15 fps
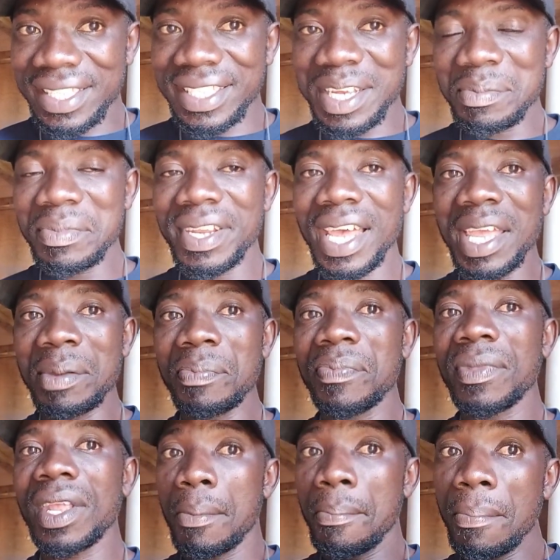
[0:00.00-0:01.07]
the same time,
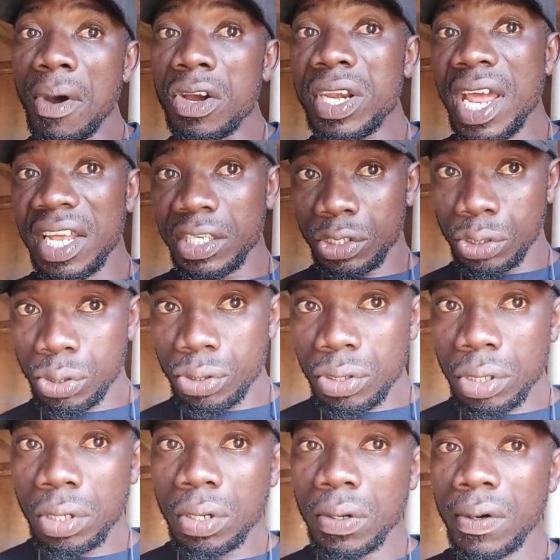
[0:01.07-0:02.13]
more than
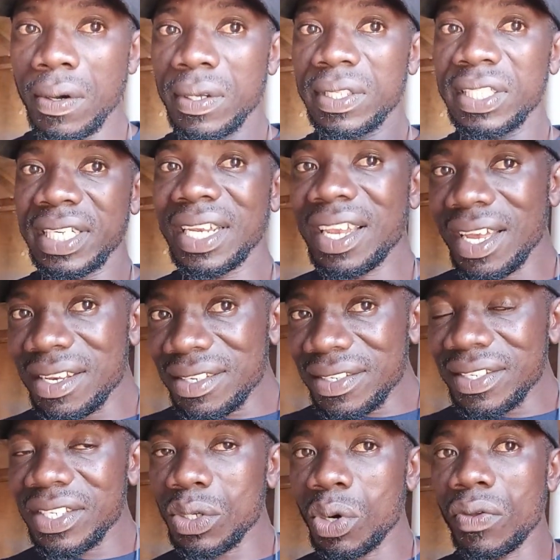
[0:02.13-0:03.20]
2
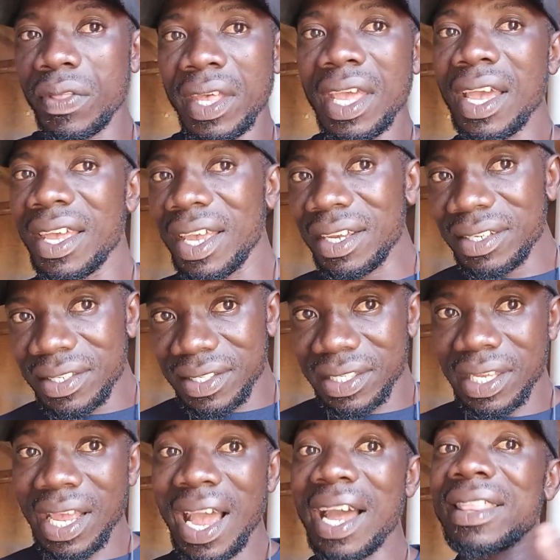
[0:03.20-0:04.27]
chickens on their
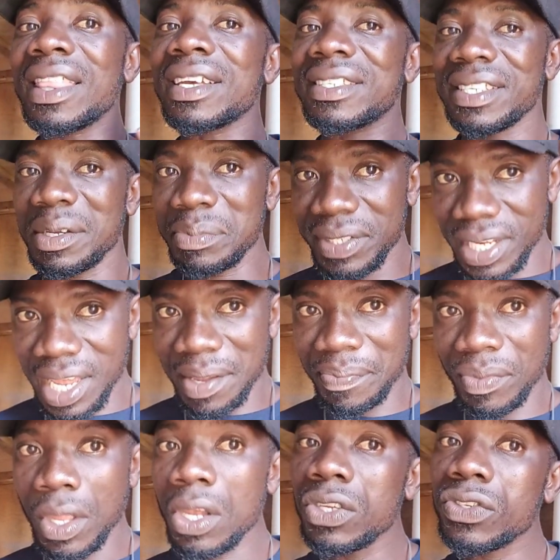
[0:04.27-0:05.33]
eggs at the same
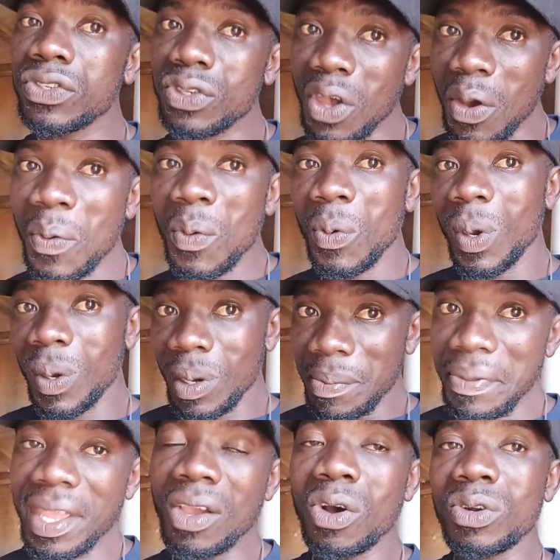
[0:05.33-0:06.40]
time. So we
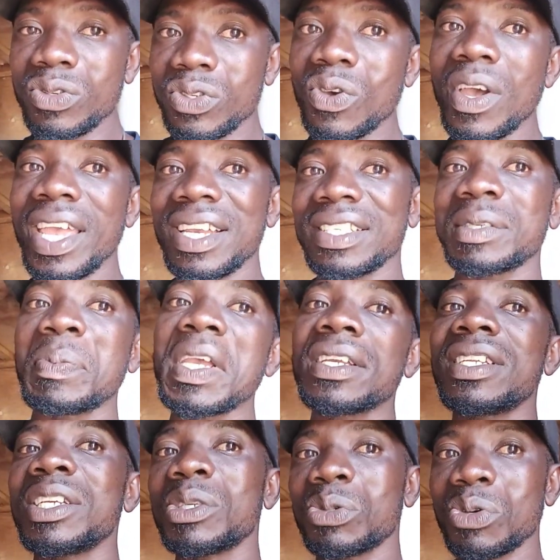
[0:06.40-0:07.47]
will be also
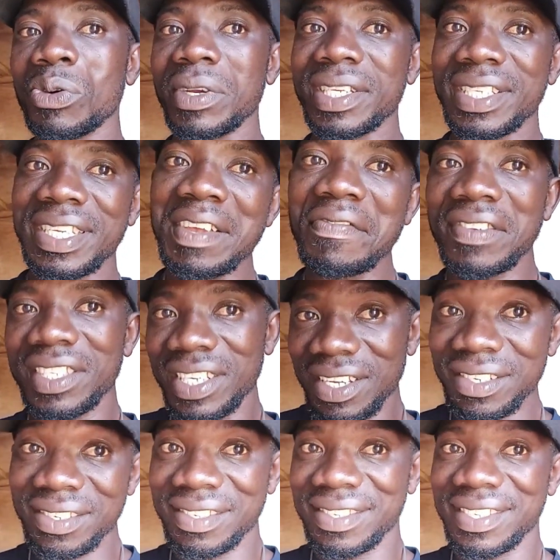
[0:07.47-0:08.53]
expecting to receive
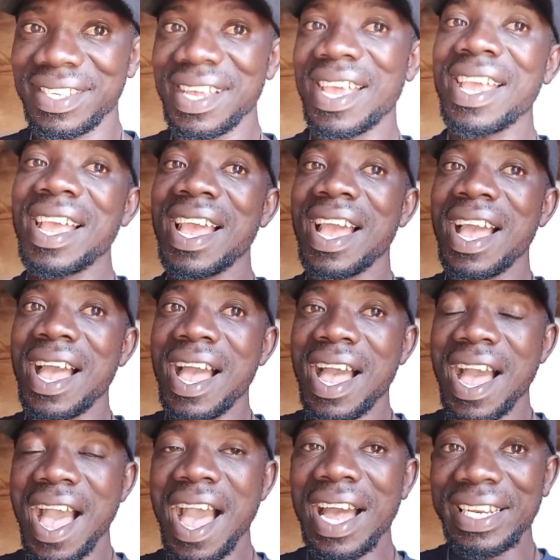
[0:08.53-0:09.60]
chicks
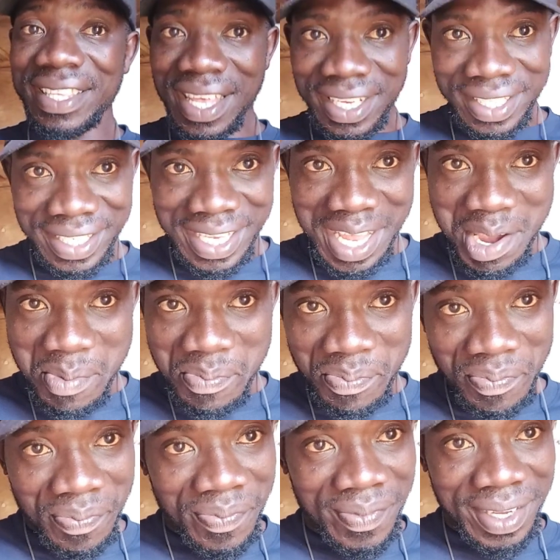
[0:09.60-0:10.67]
at the
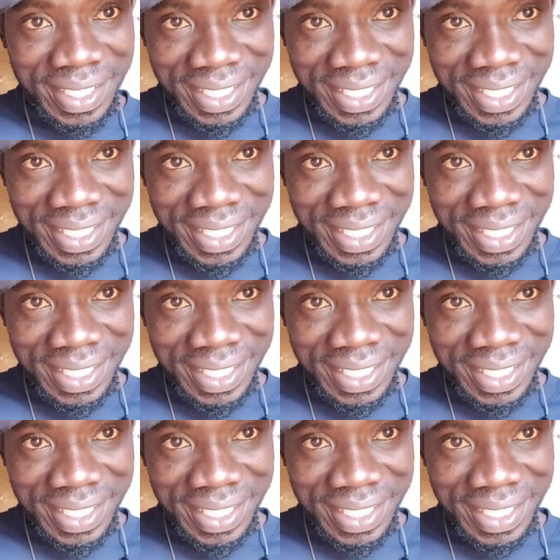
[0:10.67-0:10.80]
same